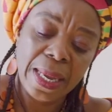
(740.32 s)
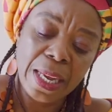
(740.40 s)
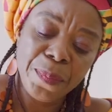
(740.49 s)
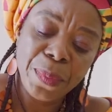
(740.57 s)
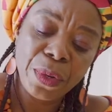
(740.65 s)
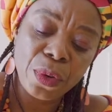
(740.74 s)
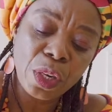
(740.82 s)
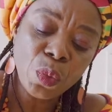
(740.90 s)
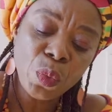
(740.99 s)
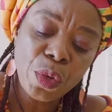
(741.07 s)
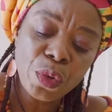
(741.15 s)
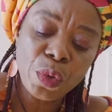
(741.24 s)
And
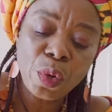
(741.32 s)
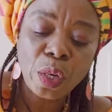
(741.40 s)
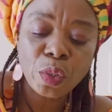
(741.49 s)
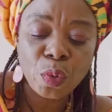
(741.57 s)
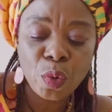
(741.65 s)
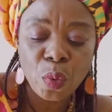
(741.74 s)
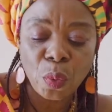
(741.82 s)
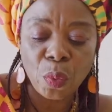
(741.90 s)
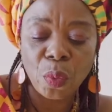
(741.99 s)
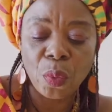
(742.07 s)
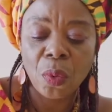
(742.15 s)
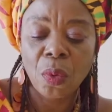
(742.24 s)
because we do not
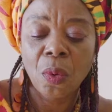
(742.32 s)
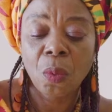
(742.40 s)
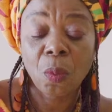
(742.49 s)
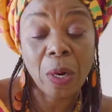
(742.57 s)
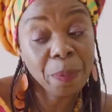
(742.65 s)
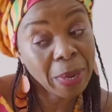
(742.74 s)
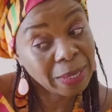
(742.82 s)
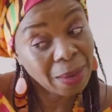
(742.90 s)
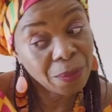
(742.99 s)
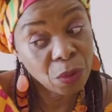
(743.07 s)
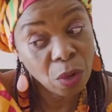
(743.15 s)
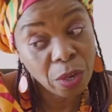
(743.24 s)
know what might
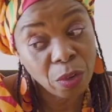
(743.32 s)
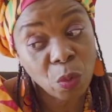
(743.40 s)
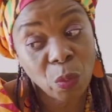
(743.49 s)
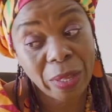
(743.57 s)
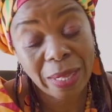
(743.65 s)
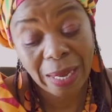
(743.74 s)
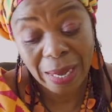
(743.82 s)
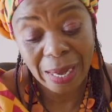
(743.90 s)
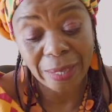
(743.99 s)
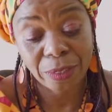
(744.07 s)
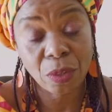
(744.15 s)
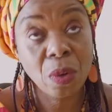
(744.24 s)
have gone on with the
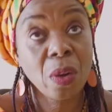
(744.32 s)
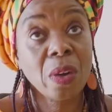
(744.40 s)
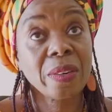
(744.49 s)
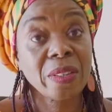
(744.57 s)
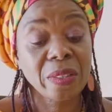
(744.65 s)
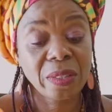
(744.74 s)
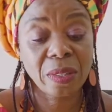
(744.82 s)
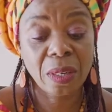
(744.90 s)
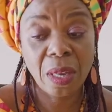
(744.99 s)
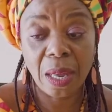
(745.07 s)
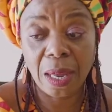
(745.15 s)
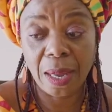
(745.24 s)
heart all those
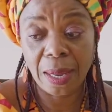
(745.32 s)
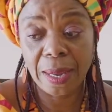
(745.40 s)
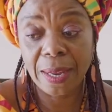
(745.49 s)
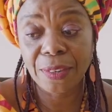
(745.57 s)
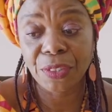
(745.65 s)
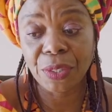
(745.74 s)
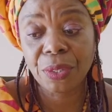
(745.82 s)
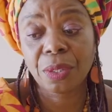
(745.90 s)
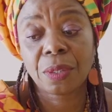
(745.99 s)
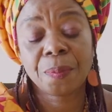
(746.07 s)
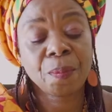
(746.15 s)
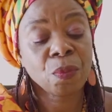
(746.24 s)

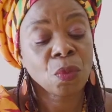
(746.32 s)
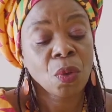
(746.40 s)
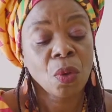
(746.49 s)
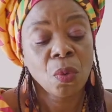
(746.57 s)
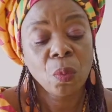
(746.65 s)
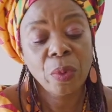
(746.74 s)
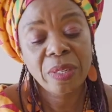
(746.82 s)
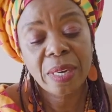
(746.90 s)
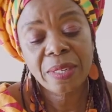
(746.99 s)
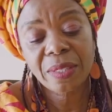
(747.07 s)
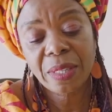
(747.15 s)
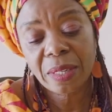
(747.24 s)
ages, we
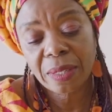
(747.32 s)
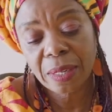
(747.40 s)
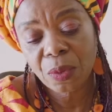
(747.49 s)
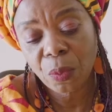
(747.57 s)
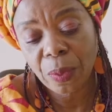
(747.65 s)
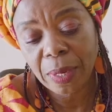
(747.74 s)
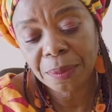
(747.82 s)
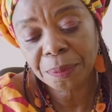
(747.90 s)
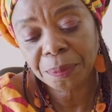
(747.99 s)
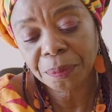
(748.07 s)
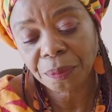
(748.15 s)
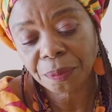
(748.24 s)
just take that one.
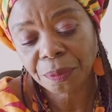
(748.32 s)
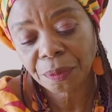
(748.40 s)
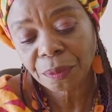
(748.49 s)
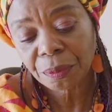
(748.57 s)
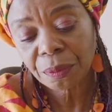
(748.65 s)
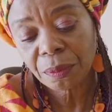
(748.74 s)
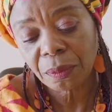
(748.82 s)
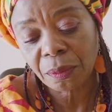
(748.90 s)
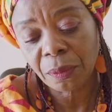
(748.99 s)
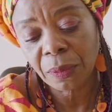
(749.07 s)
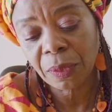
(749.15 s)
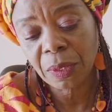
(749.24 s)

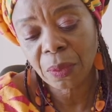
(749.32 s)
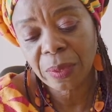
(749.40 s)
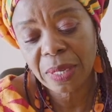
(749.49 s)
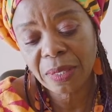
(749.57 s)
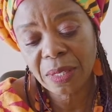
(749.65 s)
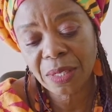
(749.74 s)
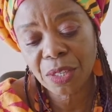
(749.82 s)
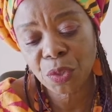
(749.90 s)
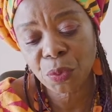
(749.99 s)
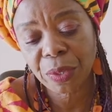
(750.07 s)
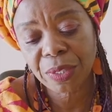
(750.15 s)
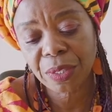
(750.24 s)
The quantity
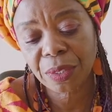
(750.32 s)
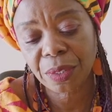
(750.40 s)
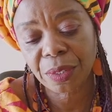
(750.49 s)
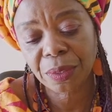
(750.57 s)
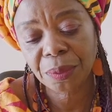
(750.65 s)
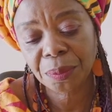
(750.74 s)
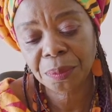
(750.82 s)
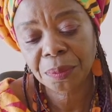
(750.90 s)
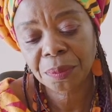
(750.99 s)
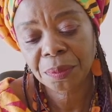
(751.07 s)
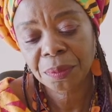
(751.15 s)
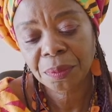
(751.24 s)
is written on,
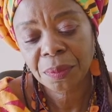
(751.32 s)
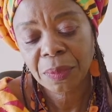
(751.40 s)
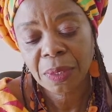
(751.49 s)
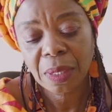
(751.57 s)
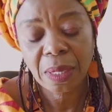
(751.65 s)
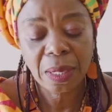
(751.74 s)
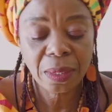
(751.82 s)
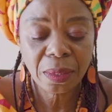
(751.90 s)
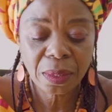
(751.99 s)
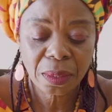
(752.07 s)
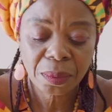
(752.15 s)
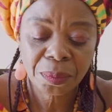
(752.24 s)

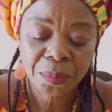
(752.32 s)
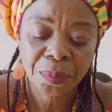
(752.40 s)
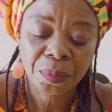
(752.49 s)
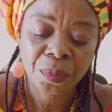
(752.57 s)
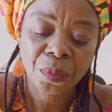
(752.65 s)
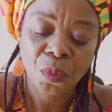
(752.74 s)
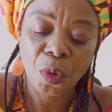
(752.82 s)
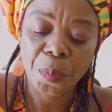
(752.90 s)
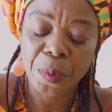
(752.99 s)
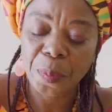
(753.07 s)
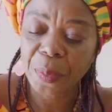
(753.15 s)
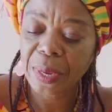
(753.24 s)
and we
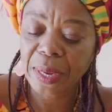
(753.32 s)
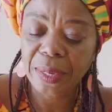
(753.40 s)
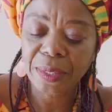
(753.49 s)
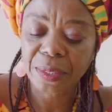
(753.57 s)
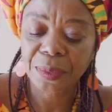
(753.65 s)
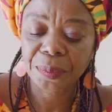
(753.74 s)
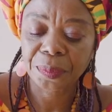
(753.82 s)
prepare it.